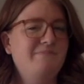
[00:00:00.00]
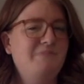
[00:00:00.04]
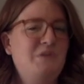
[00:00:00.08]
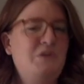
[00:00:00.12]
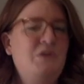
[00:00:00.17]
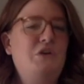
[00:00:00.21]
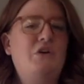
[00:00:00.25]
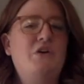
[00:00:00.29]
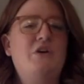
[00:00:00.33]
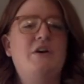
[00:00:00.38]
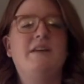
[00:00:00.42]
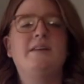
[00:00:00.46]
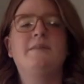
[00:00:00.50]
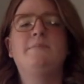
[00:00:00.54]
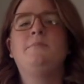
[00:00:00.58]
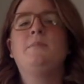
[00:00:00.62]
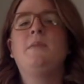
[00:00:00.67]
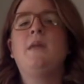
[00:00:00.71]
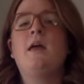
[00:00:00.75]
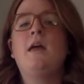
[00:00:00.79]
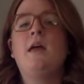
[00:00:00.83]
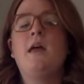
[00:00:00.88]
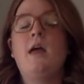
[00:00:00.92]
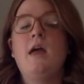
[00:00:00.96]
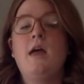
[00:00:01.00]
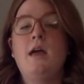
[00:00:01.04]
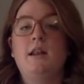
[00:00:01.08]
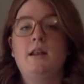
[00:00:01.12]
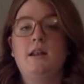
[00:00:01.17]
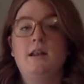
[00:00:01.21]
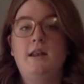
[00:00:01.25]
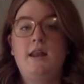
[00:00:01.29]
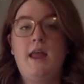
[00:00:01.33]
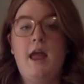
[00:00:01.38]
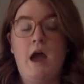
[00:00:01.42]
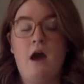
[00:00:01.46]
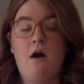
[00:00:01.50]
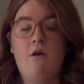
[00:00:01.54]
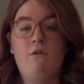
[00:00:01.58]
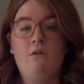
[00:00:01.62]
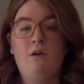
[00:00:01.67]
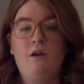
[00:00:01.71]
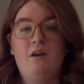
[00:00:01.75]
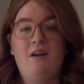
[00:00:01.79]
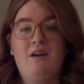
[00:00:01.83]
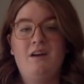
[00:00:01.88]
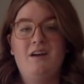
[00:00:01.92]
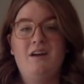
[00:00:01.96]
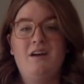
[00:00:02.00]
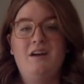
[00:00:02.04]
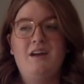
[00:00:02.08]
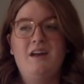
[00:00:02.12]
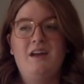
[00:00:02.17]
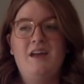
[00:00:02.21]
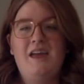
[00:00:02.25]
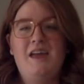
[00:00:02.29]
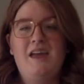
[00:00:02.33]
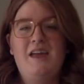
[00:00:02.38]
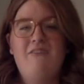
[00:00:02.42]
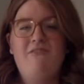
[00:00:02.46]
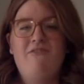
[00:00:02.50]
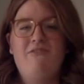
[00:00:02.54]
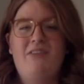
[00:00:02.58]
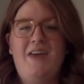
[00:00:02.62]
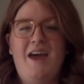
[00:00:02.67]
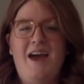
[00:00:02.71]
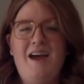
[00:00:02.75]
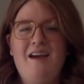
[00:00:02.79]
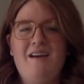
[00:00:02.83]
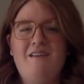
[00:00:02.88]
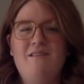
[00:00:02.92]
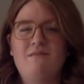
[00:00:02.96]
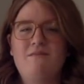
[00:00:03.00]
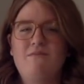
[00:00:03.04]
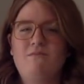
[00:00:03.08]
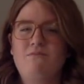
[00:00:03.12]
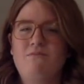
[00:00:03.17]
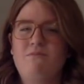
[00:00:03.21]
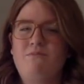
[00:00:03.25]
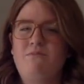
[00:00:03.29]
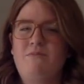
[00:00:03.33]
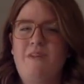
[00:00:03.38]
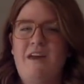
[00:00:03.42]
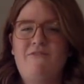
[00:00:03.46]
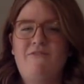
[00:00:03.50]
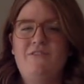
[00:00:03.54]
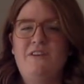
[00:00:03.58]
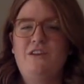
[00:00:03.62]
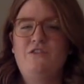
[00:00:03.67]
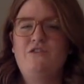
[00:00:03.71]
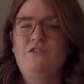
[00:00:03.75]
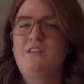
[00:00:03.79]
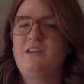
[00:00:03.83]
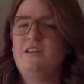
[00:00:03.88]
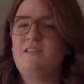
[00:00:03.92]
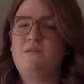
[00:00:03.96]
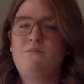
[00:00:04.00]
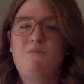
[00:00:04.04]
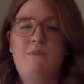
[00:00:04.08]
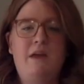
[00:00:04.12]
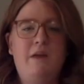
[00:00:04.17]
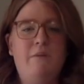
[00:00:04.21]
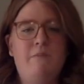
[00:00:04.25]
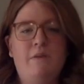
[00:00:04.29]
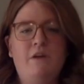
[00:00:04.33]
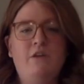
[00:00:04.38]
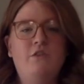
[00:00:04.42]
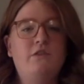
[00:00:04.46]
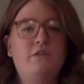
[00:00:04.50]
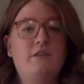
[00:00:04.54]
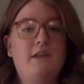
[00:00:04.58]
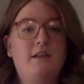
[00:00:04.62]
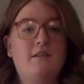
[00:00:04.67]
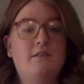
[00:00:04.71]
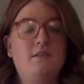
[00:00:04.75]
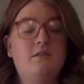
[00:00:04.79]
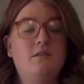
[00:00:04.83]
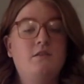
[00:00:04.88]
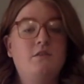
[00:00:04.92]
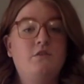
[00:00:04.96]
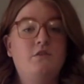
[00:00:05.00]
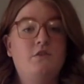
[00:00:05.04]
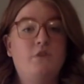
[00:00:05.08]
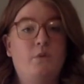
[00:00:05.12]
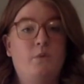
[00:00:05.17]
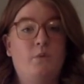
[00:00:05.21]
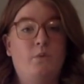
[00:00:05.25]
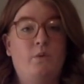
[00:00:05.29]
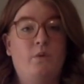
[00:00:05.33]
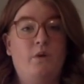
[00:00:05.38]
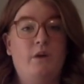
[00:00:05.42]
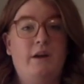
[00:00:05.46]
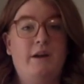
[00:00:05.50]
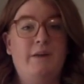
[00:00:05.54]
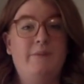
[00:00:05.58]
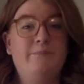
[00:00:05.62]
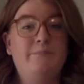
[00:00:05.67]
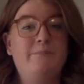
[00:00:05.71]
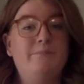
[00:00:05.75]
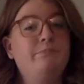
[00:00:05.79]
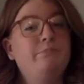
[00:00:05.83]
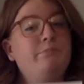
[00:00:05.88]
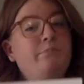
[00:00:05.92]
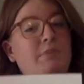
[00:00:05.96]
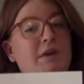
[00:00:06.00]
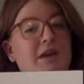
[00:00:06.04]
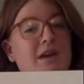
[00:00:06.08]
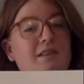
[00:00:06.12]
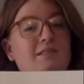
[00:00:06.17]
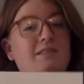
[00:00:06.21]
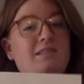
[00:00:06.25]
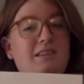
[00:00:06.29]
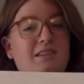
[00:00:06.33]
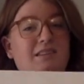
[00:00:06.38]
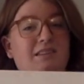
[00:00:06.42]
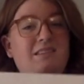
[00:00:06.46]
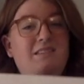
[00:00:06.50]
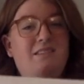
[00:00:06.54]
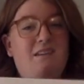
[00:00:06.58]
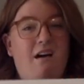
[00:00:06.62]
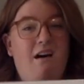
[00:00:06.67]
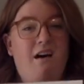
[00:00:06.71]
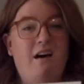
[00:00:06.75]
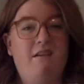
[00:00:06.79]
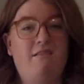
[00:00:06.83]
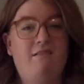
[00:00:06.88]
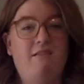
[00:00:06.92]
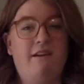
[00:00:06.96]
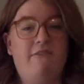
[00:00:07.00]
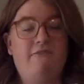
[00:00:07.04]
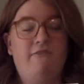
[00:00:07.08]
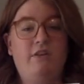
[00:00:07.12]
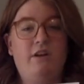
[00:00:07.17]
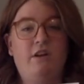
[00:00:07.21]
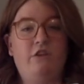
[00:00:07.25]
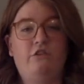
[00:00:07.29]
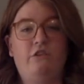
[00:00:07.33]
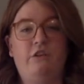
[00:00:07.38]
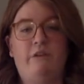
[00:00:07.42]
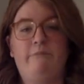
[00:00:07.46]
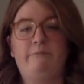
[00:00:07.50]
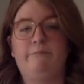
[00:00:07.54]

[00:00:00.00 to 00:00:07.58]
Good. Now, if that definition doesn't make much sense, don't worry, because this is a higher definition.